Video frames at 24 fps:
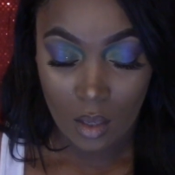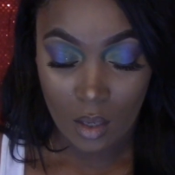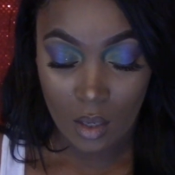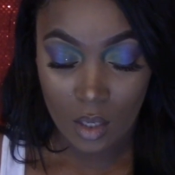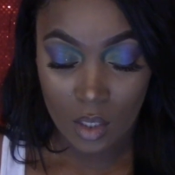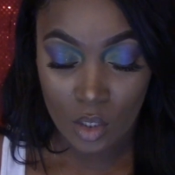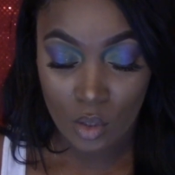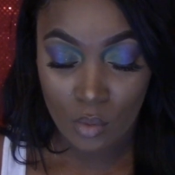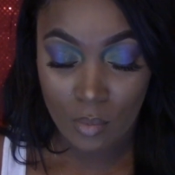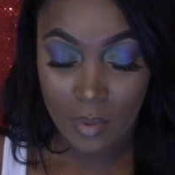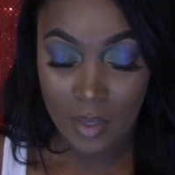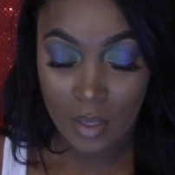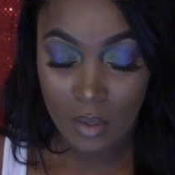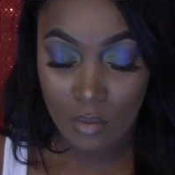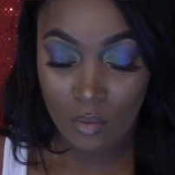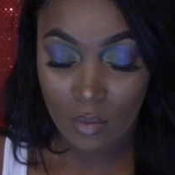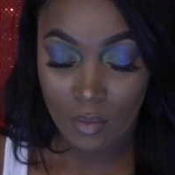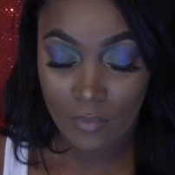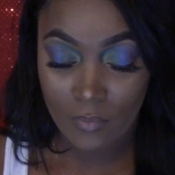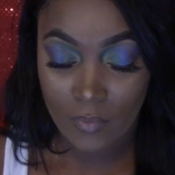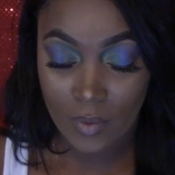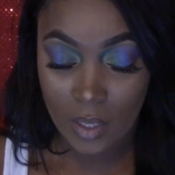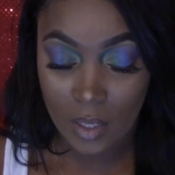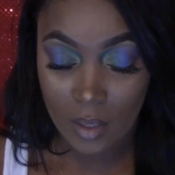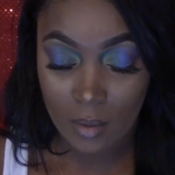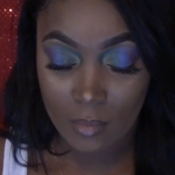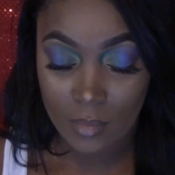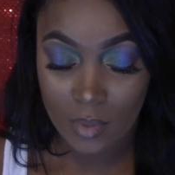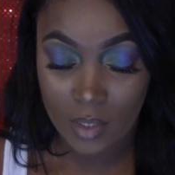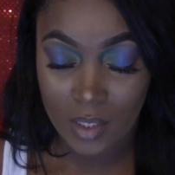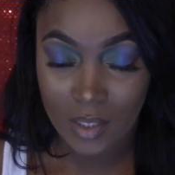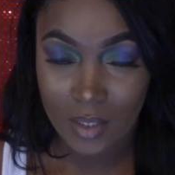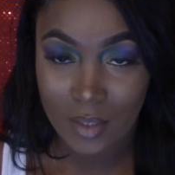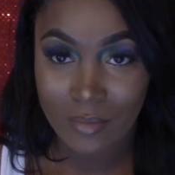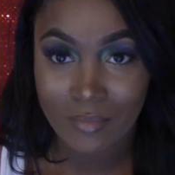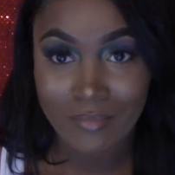Are you big on
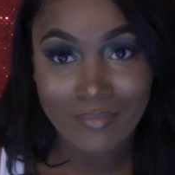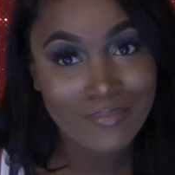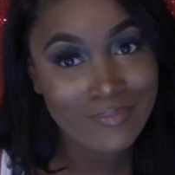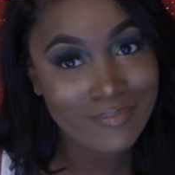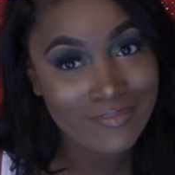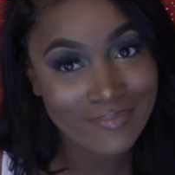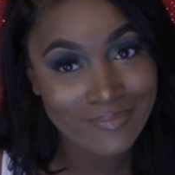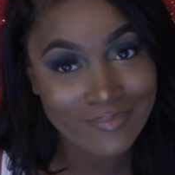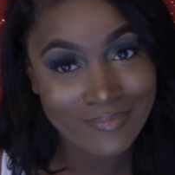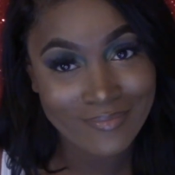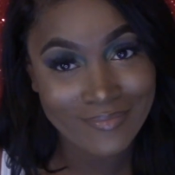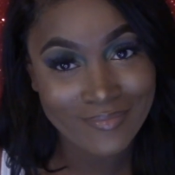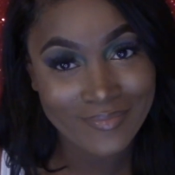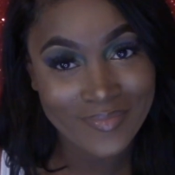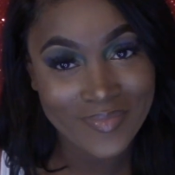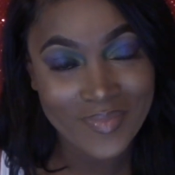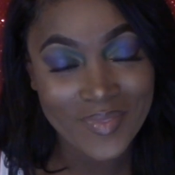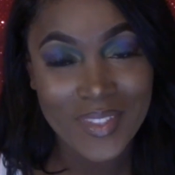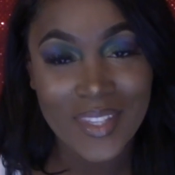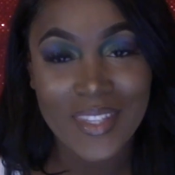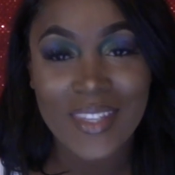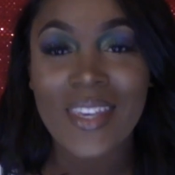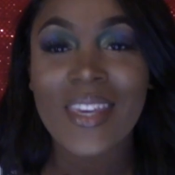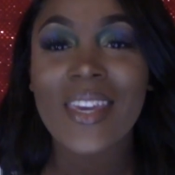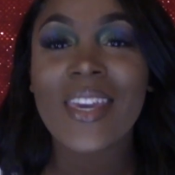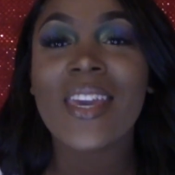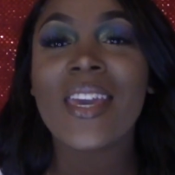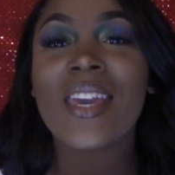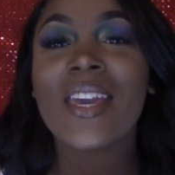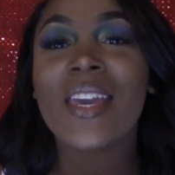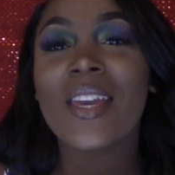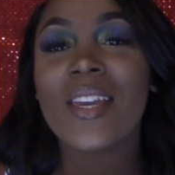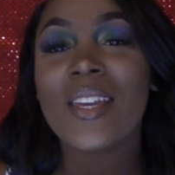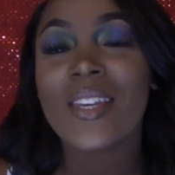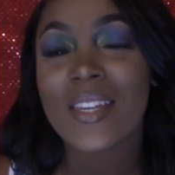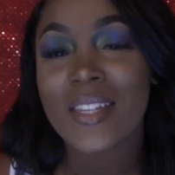family?
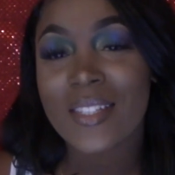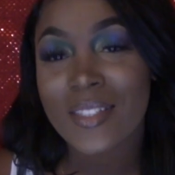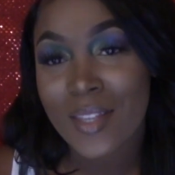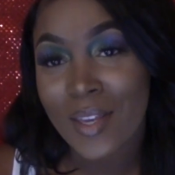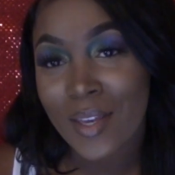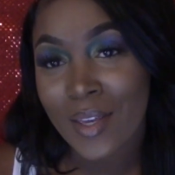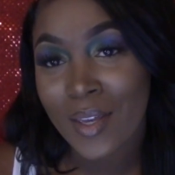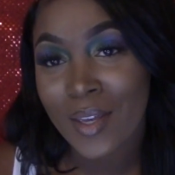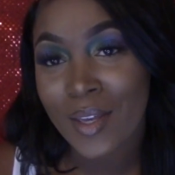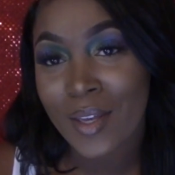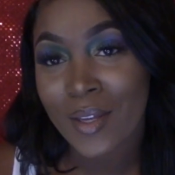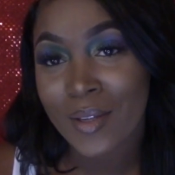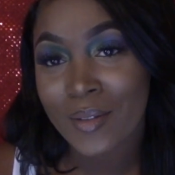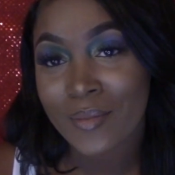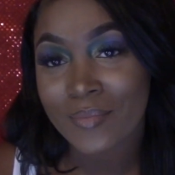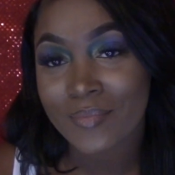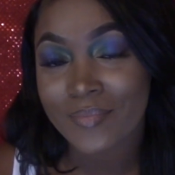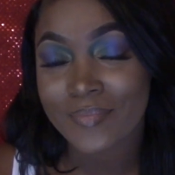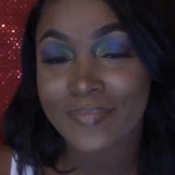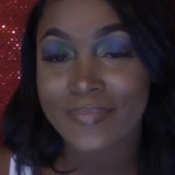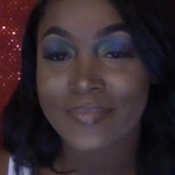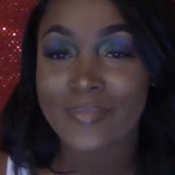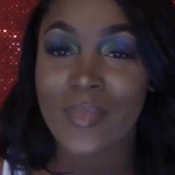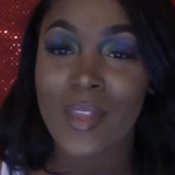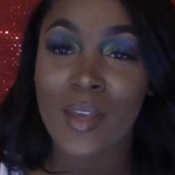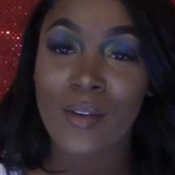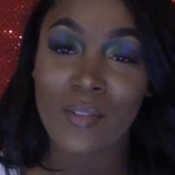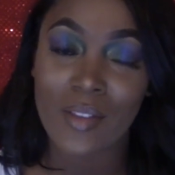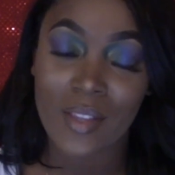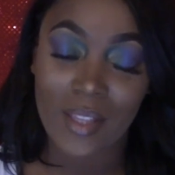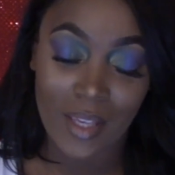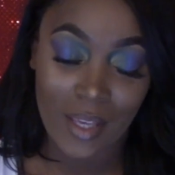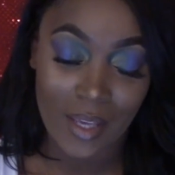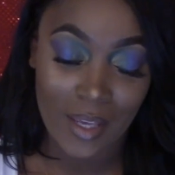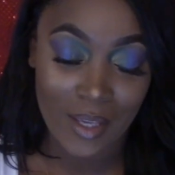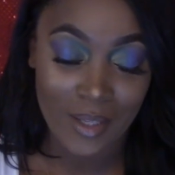Yes, I am. I
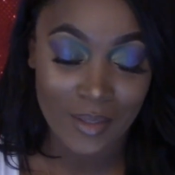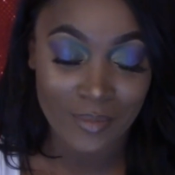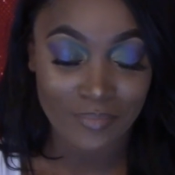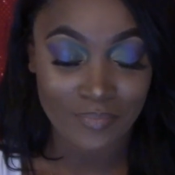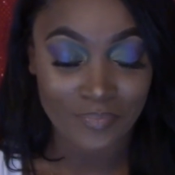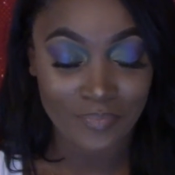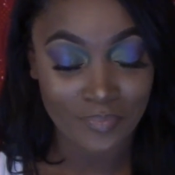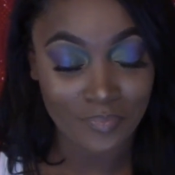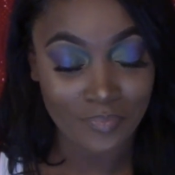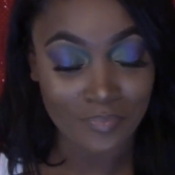really am.